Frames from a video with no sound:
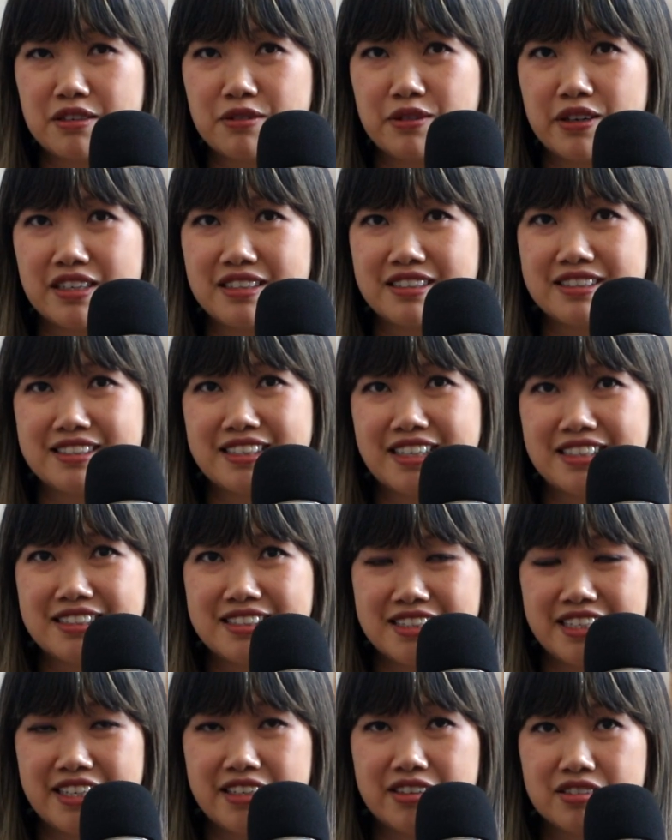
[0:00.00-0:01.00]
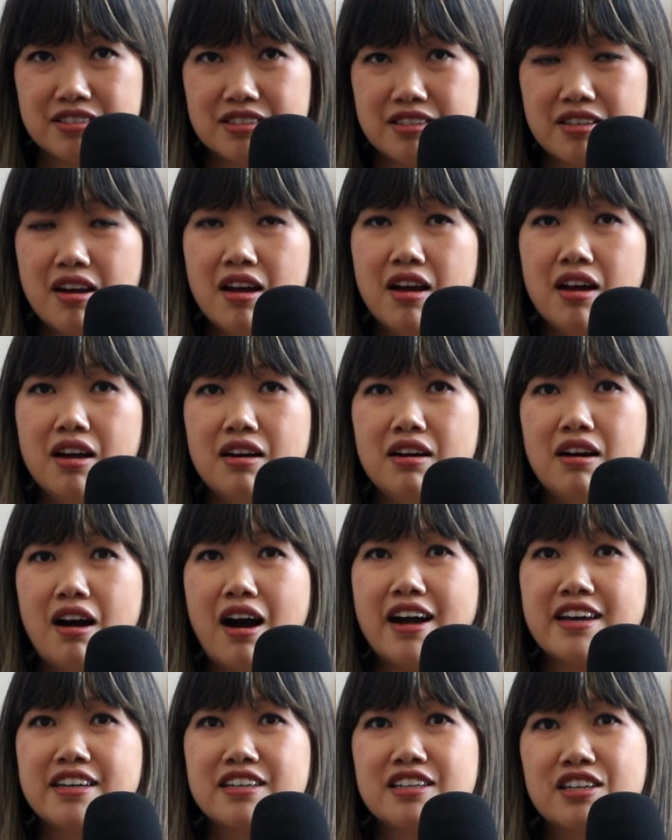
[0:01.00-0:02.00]
awareness and sales.
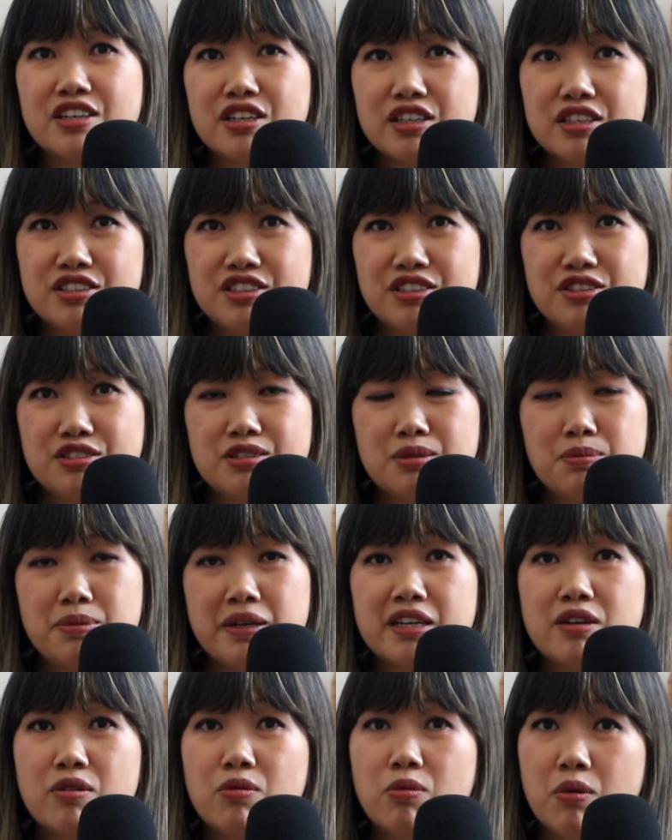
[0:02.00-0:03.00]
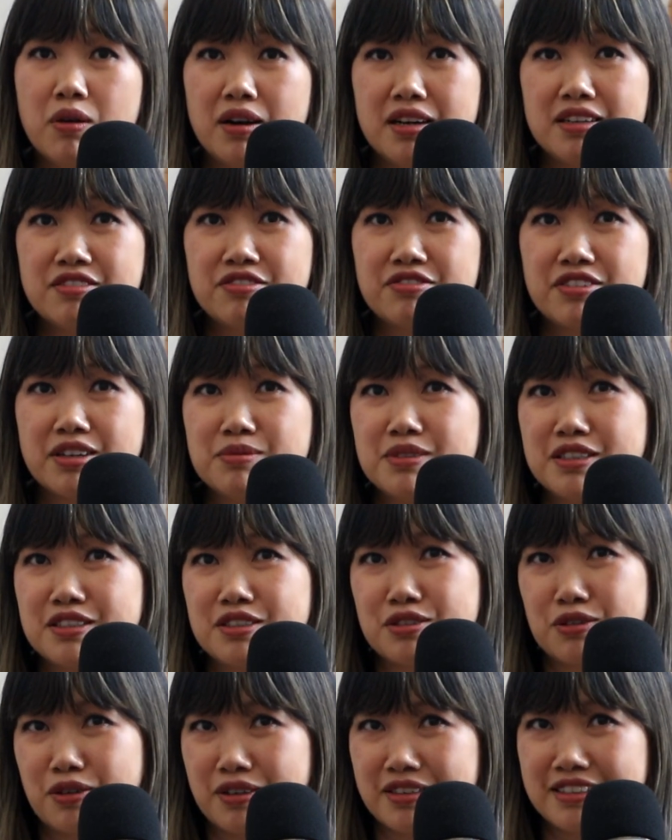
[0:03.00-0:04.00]
I encourage you to pick one from the
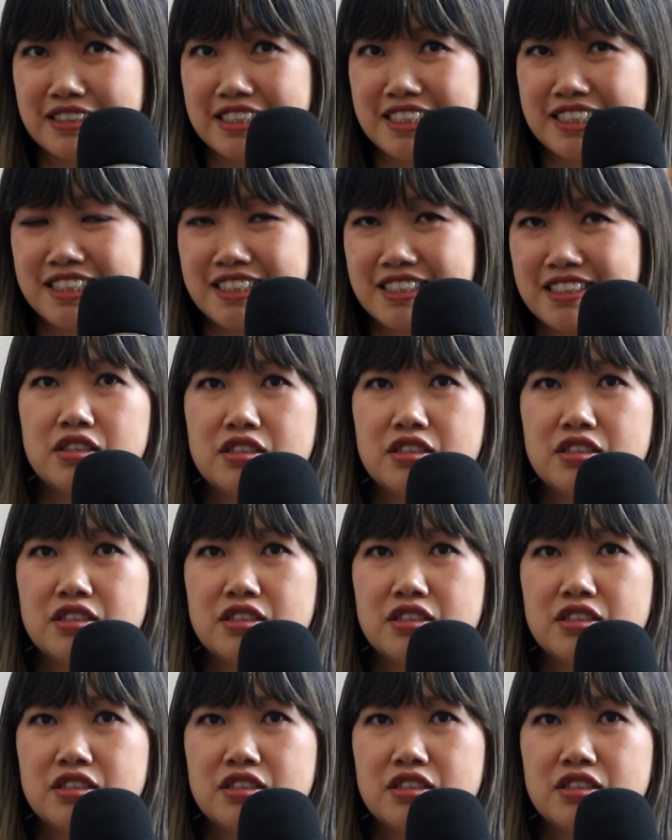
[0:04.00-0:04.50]
short list,